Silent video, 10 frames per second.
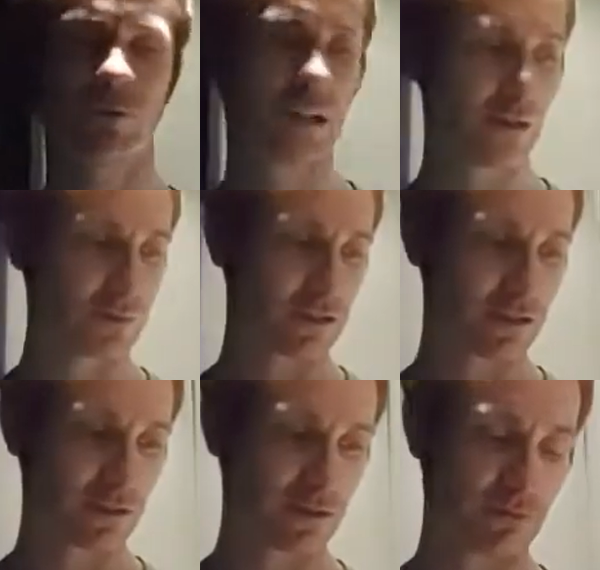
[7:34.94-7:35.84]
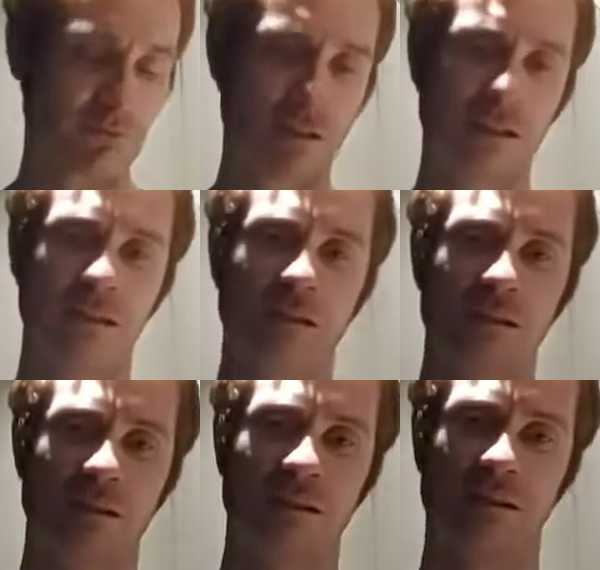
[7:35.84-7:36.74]
the way up until
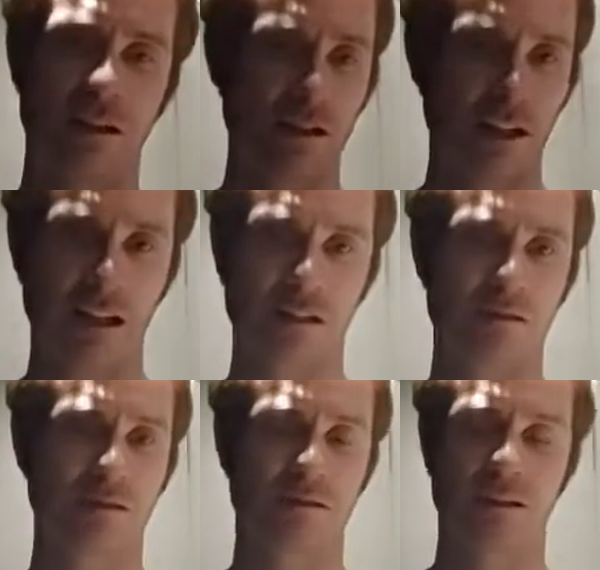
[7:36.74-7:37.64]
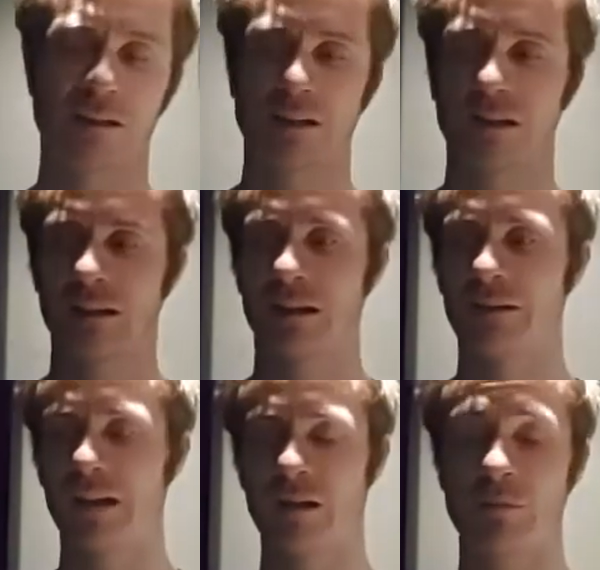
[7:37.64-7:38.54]
Sunday
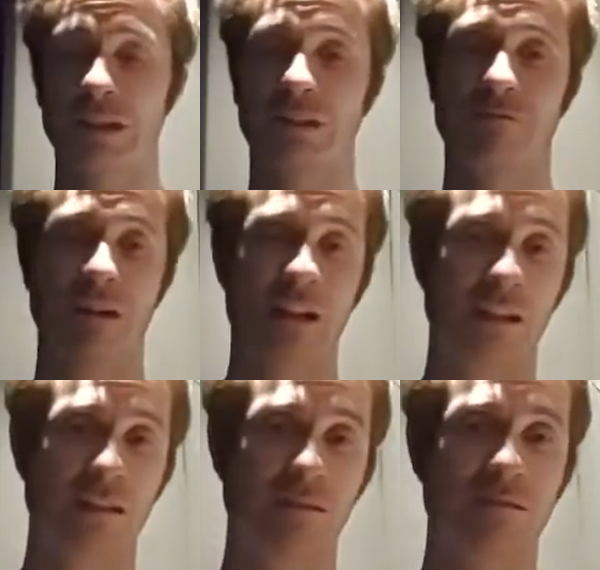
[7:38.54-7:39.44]
and then I'll be getting ready